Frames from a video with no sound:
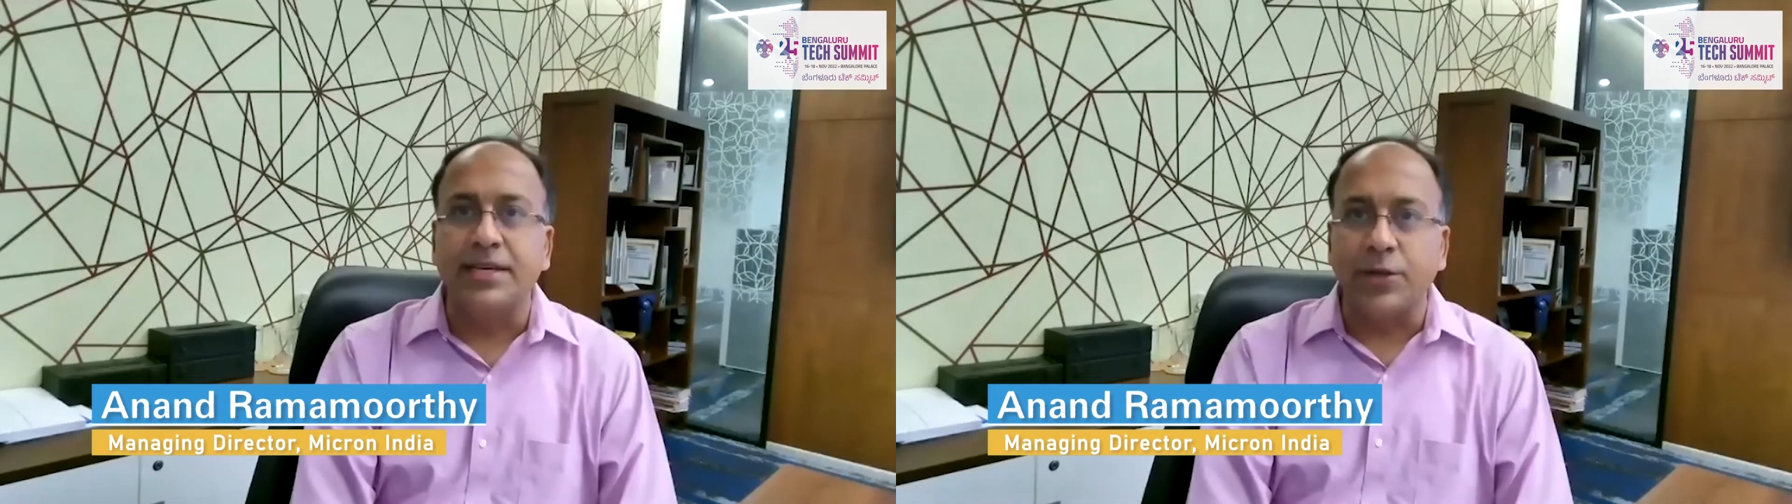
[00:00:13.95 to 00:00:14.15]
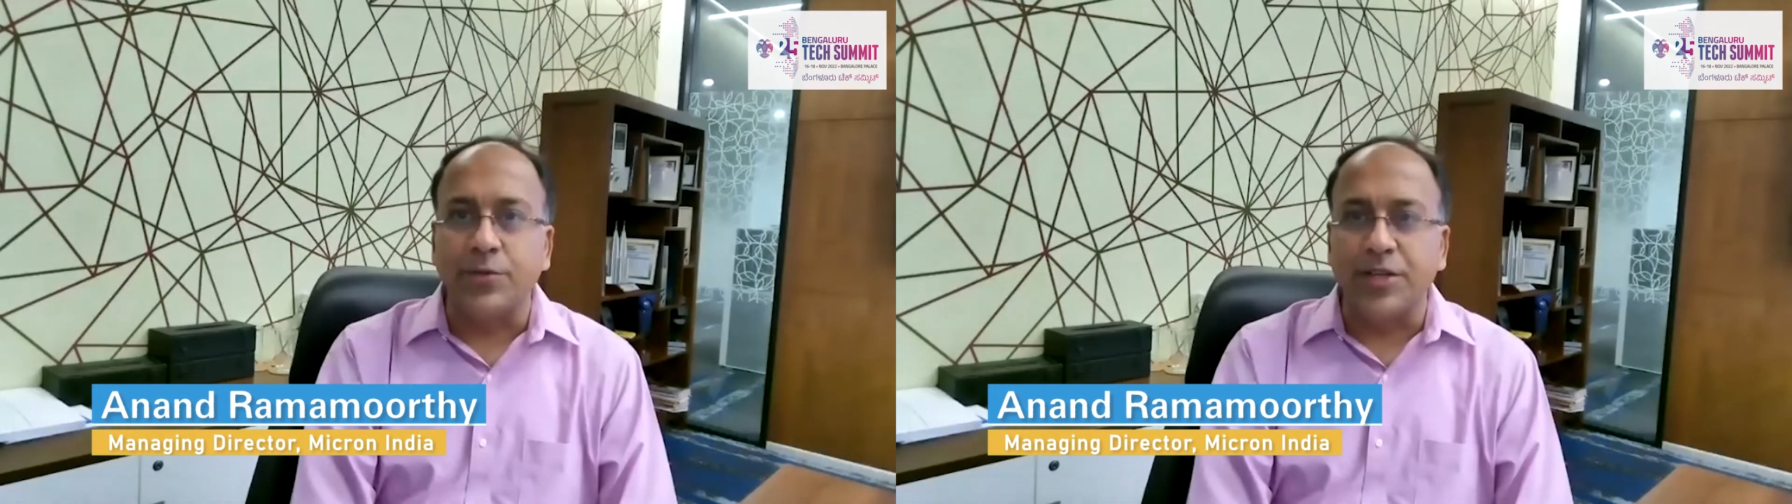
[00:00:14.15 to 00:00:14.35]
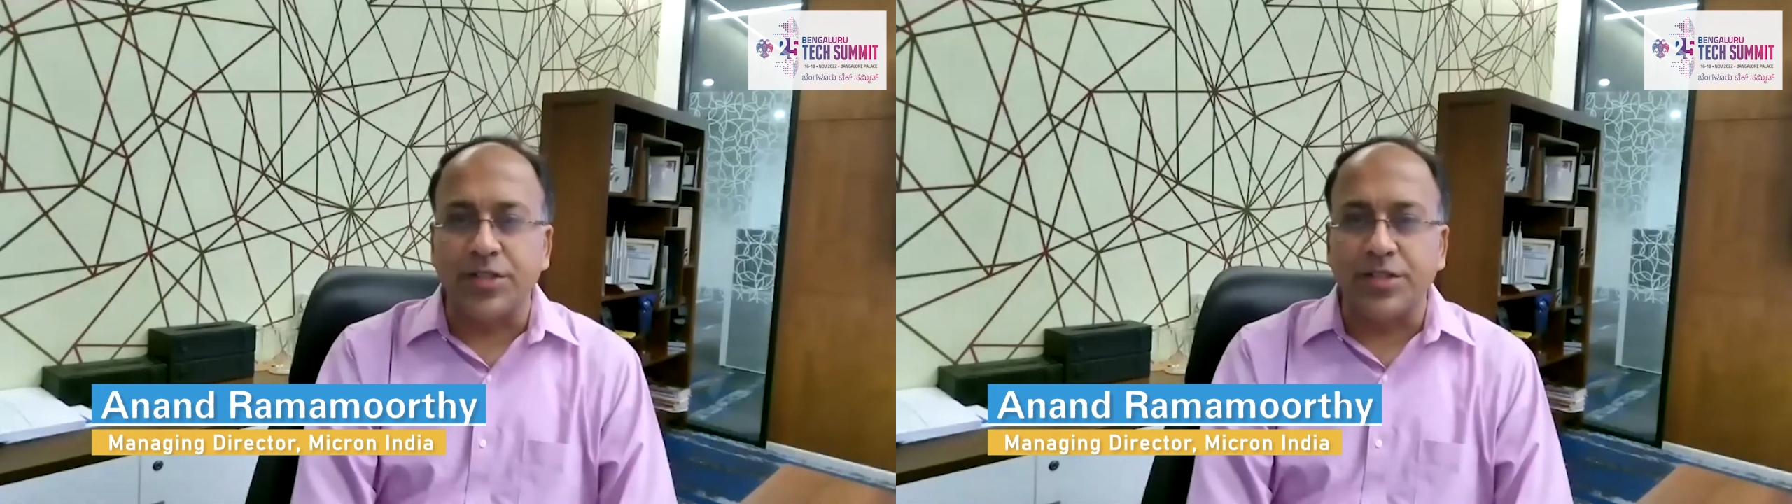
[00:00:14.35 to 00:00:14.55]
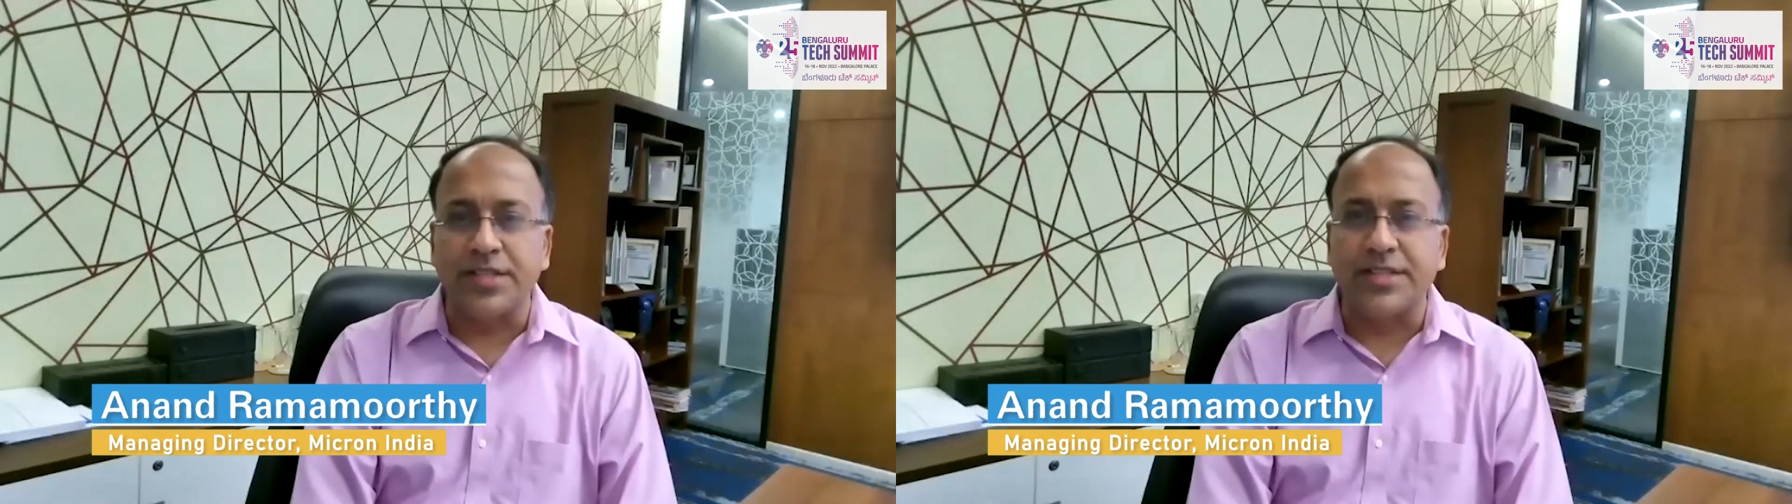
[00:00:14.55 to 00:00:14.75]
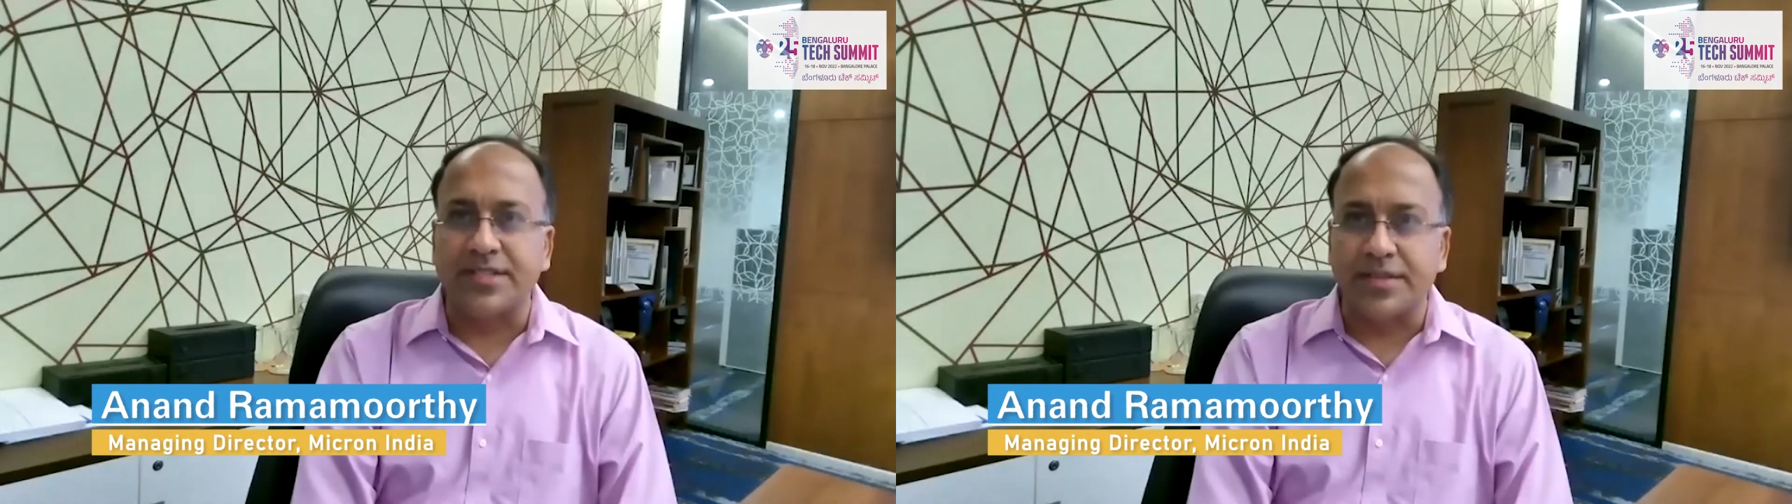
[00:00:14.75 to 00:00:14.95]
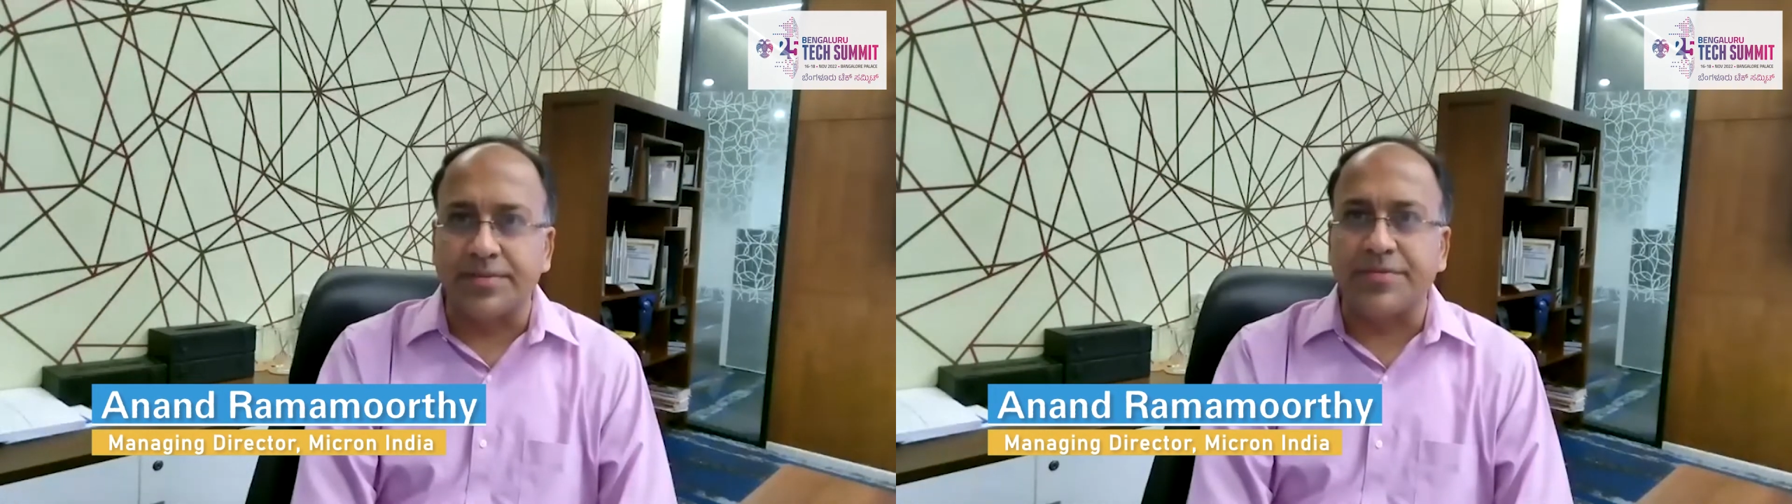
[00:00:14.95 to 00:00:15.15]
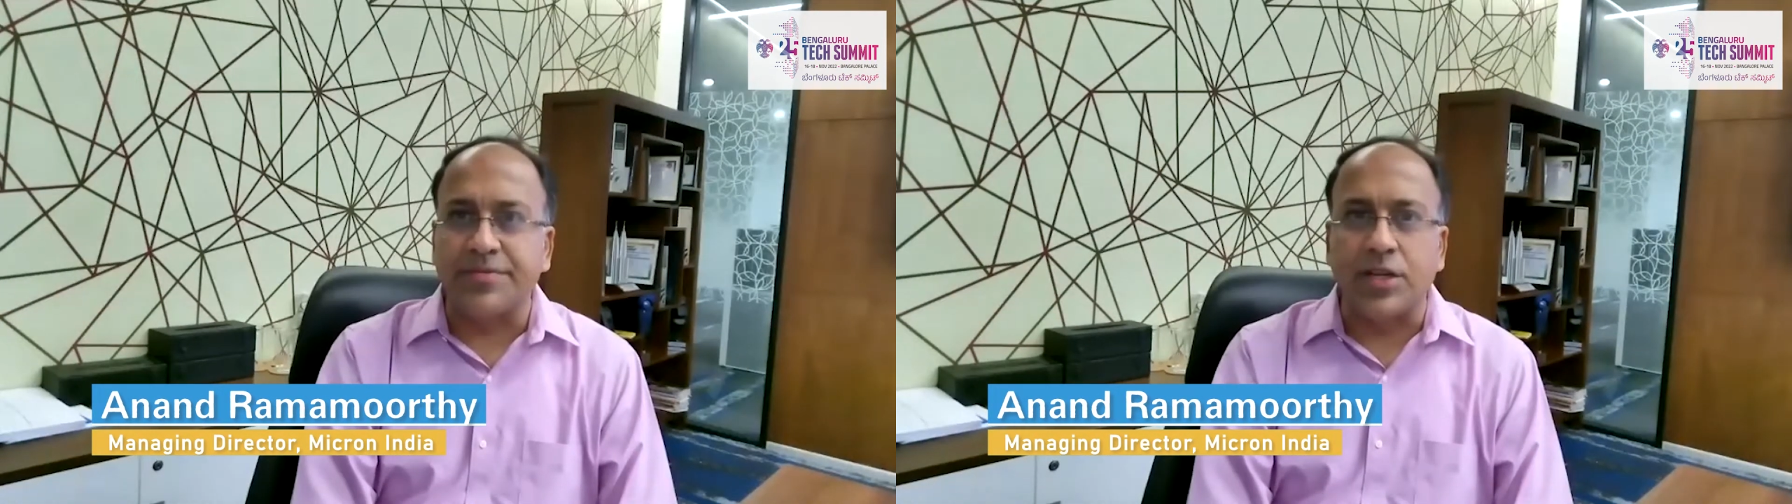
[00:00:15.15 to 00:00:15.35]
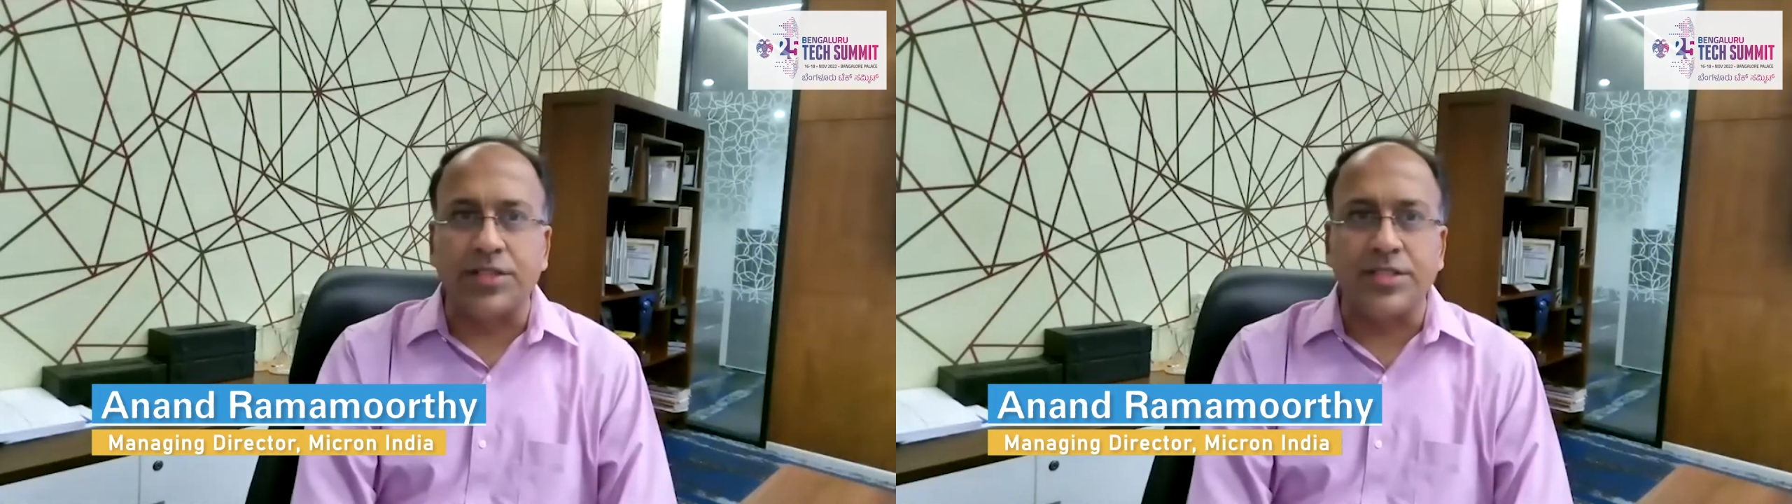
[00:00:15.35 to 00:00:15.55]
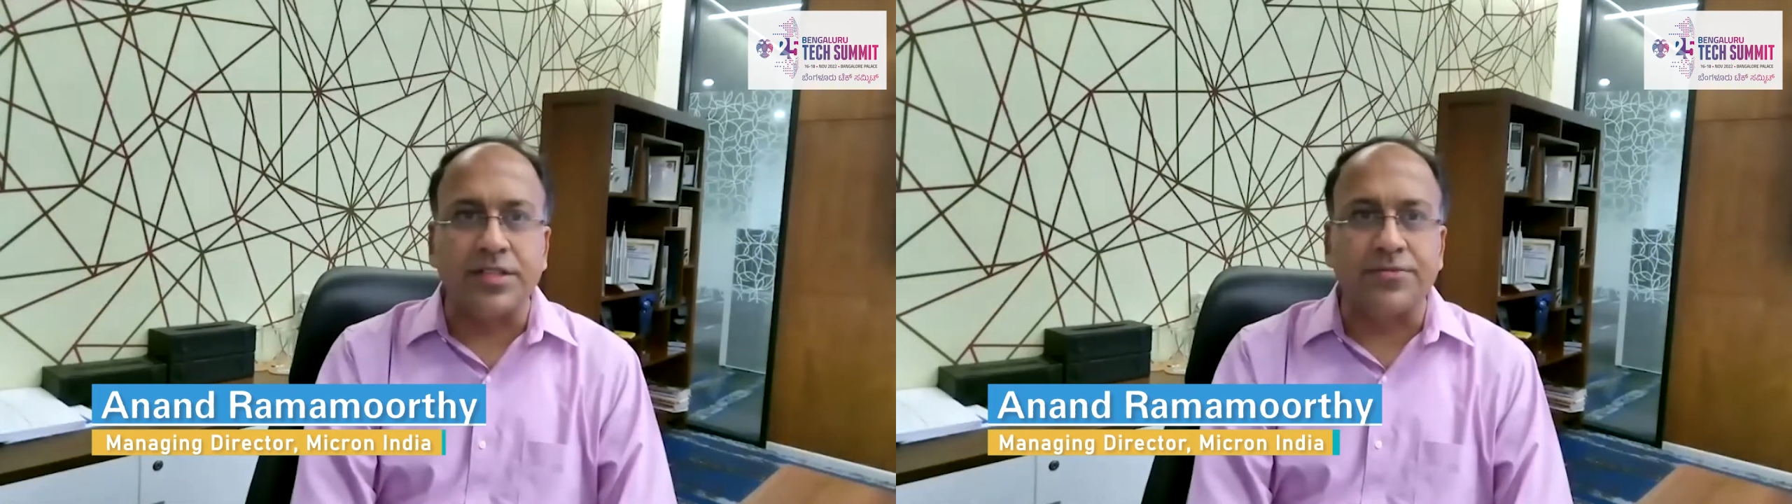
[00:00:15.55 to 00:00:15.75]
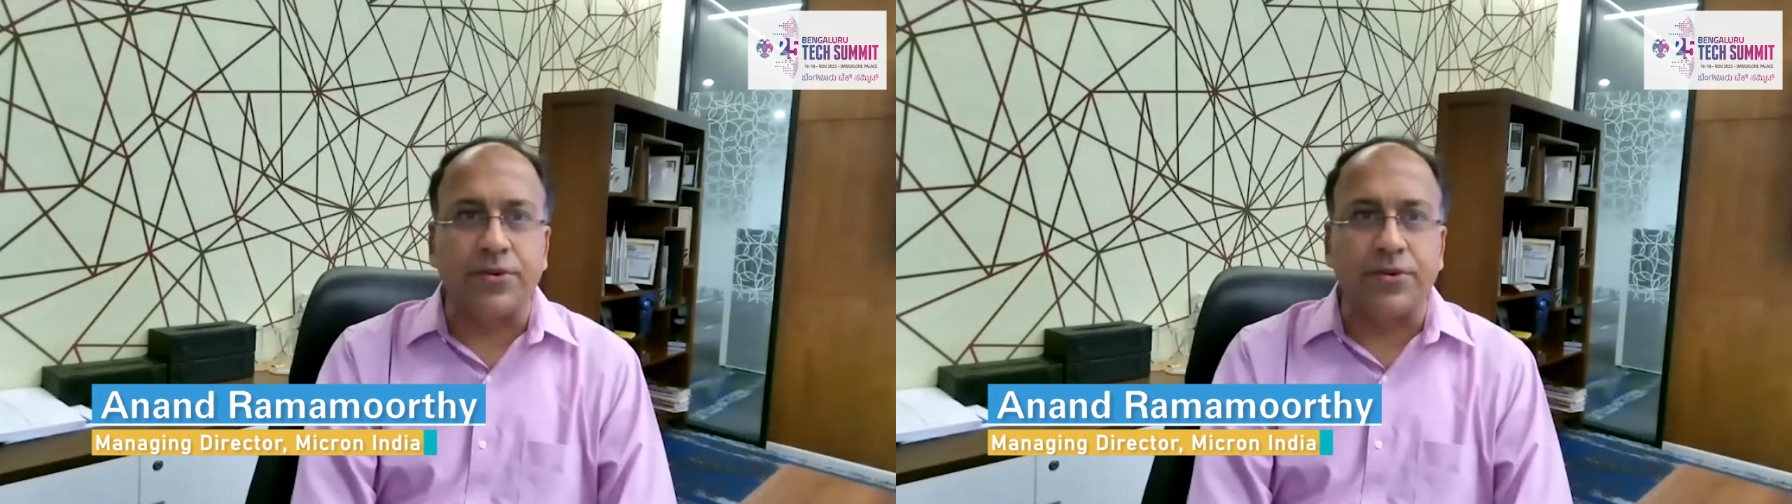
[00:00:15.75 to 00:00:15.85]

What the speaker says: innovations and disruptive technologies